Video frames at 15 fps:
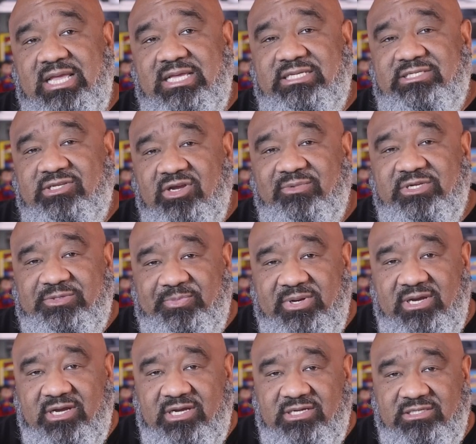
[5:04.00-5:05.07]
so much
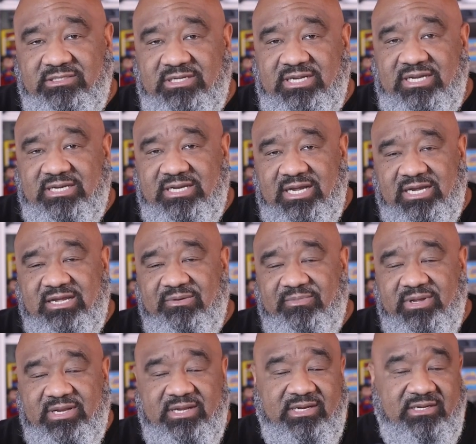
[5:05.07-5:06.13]
pause and not
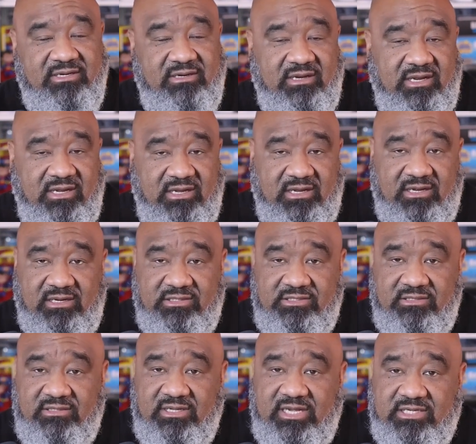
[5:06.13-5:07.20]
committing to
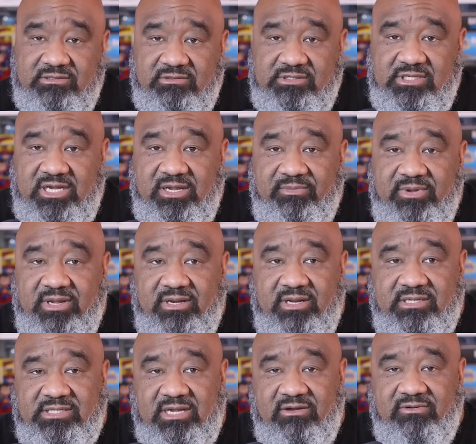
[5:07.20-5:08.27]
the actual Giant Man
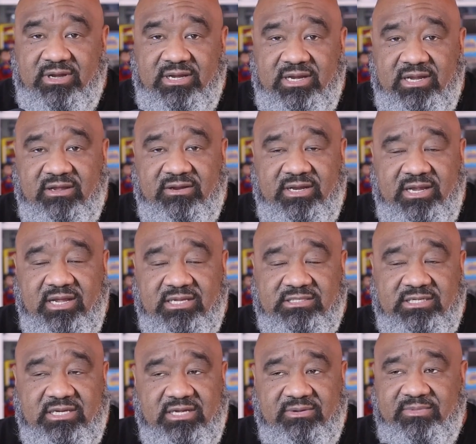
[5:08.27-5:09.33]
that's out right now in the
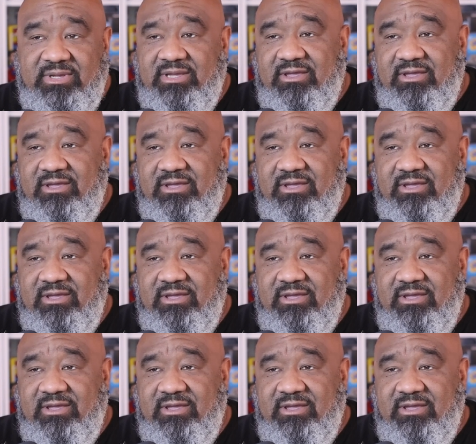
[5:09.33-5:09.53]
Haslab.